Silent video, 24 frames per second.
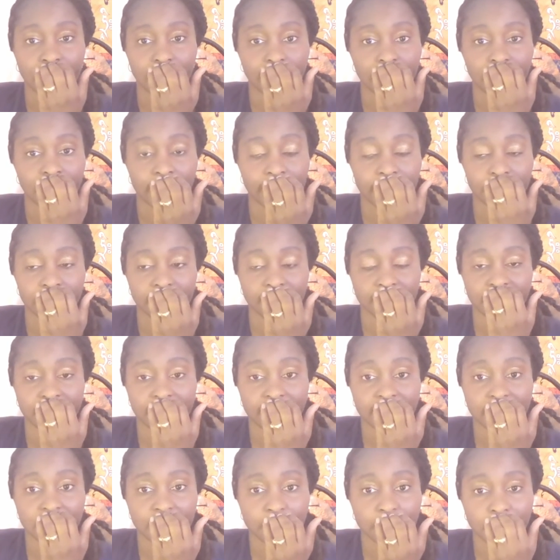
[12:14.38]
I'm
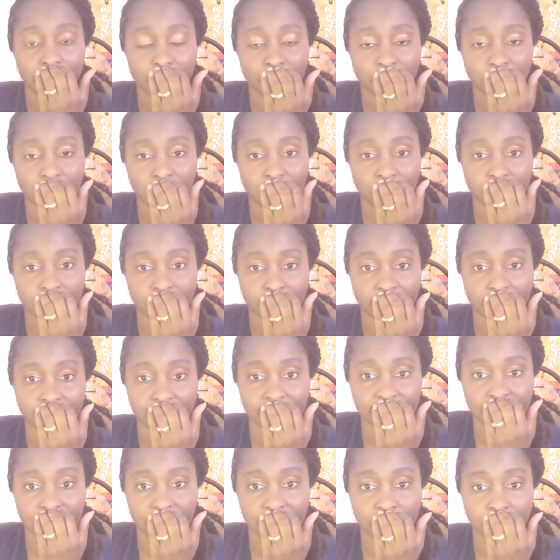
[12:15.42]
thinking about all the
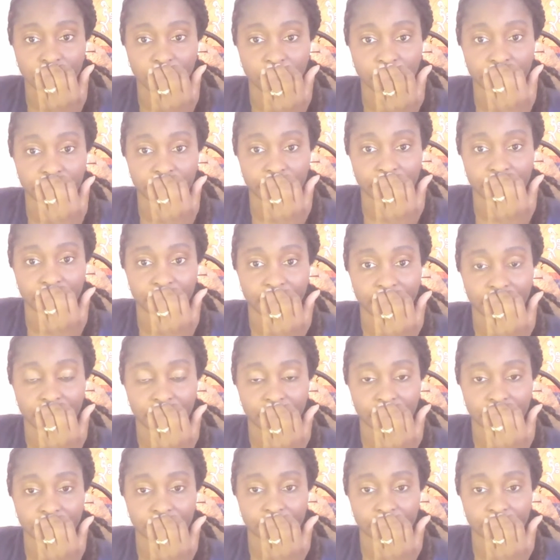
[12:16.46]
things that I'm worried about.